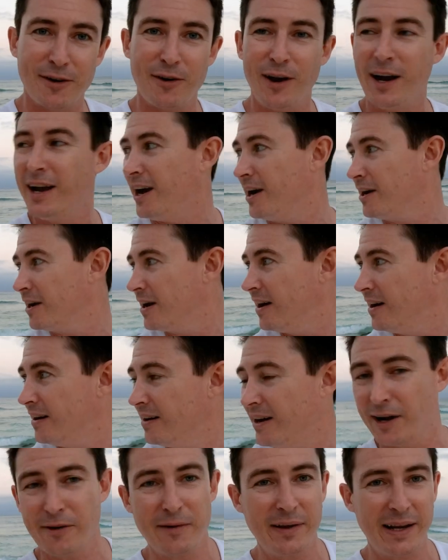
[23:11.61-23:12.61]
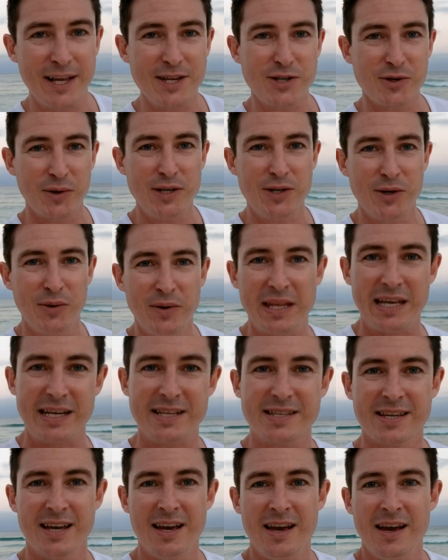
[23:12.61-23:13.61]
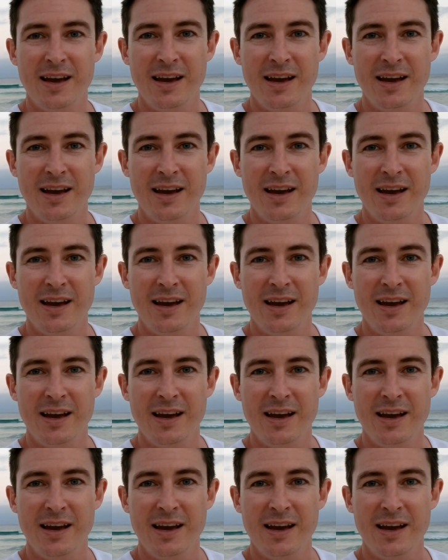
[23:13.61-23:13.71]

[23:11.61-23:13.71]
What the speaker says: all right? I really enjoy doing this.